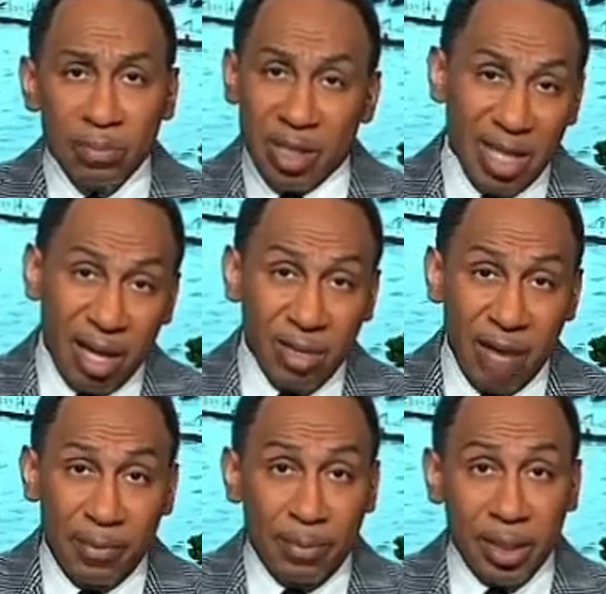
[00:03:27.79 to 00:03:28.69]
Because I'll
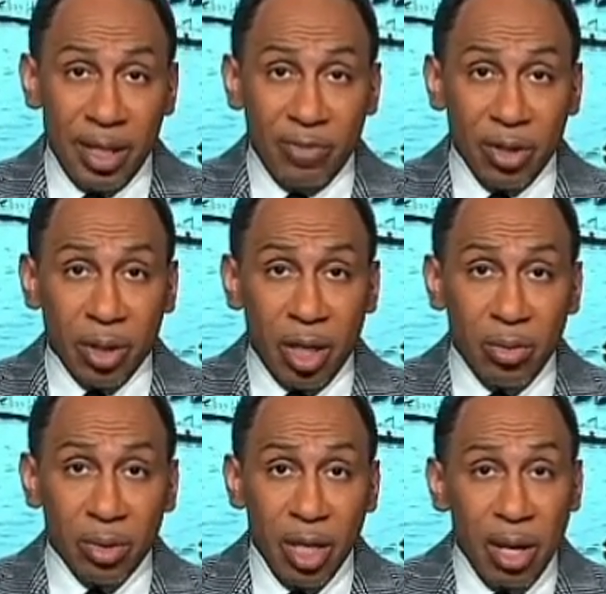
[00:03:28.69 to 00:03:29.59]
never believe you're the
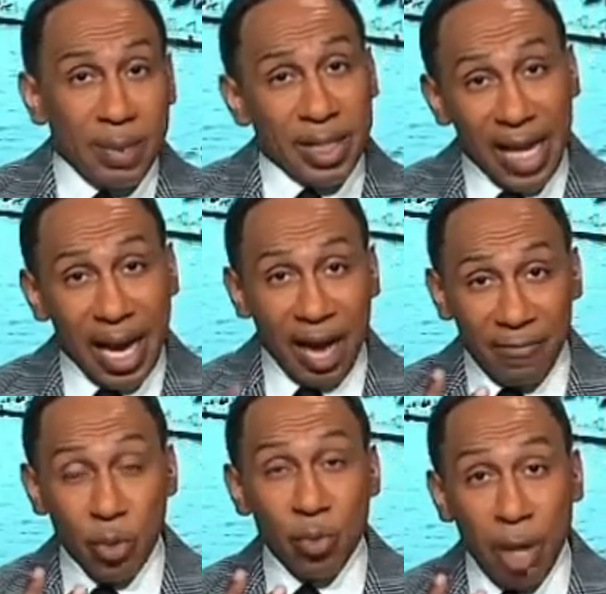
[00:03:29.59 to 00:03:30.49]
GOAT? Because I
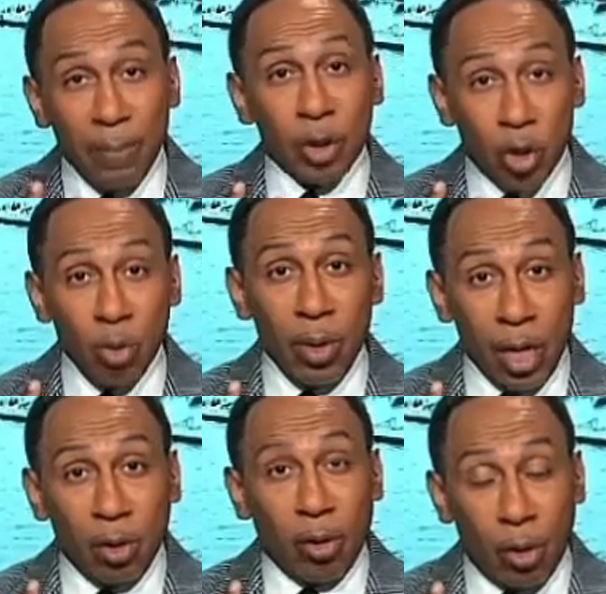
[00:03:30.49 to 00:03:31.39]
have you number 2
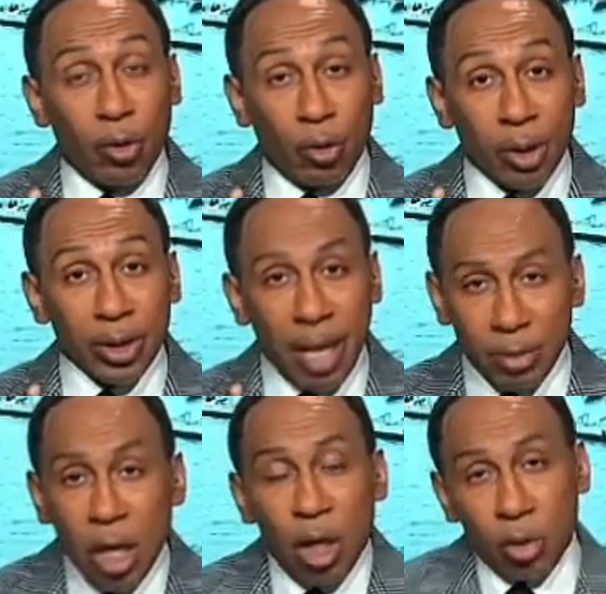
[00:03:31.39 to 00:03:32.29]
at all times?